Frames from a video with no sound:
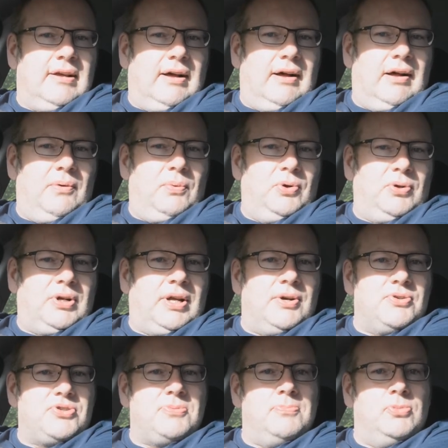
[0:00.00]
I will go
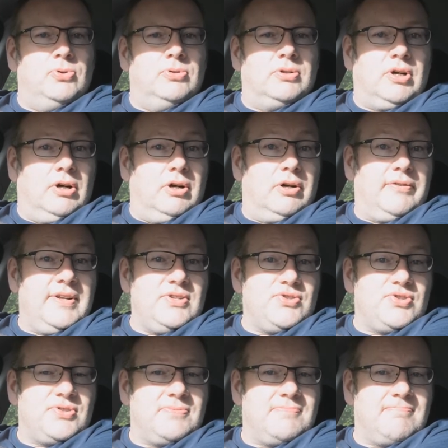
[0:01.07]
to more car events.